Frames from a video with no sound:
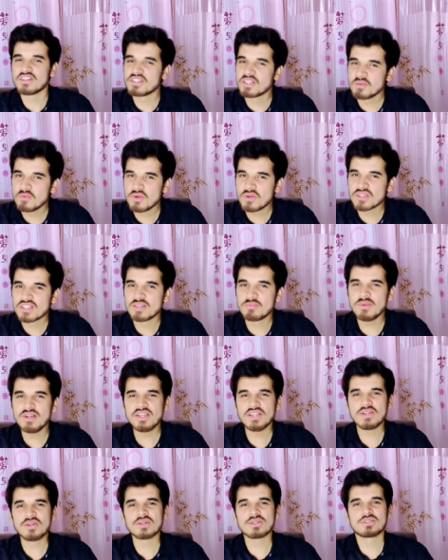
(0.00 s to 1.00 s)
Furthermore, the
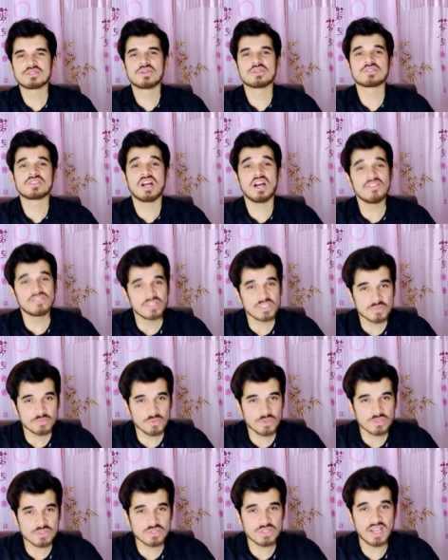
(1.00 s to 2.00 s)
multi-core scores of this
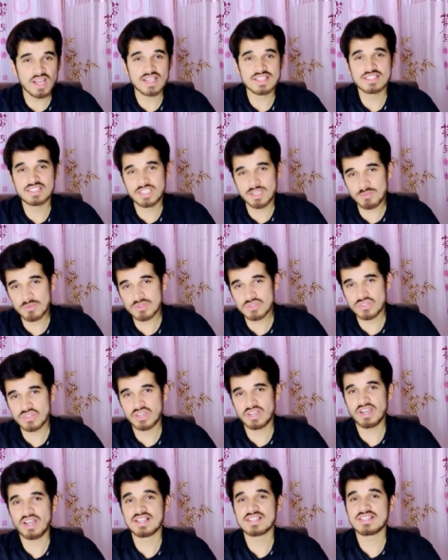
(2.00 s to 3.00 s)
processor has
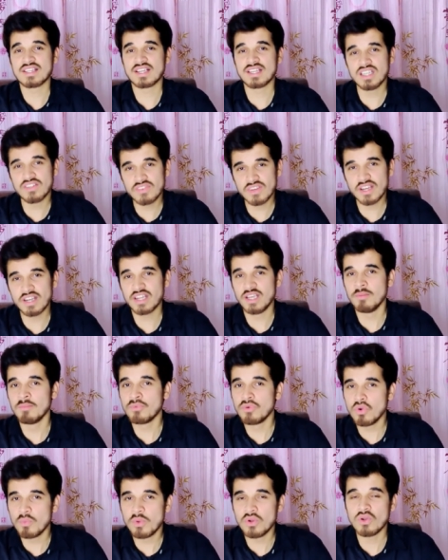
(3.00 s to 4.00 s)
demonstrated a significant
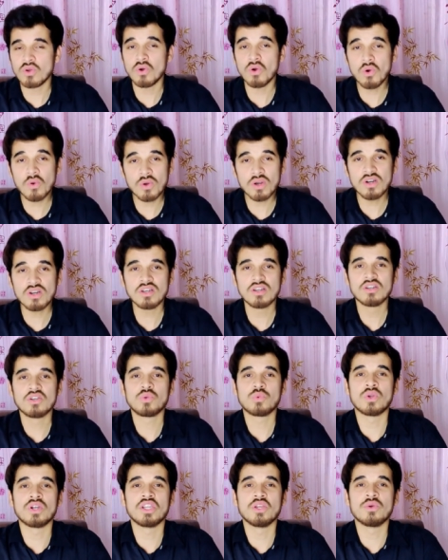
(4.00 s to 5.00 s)
improvement over
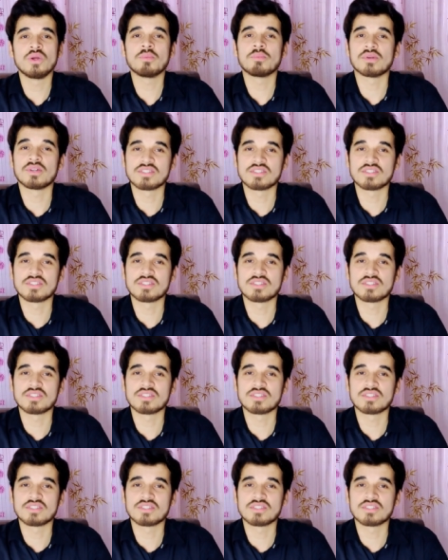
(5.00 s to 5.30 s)
twenty-one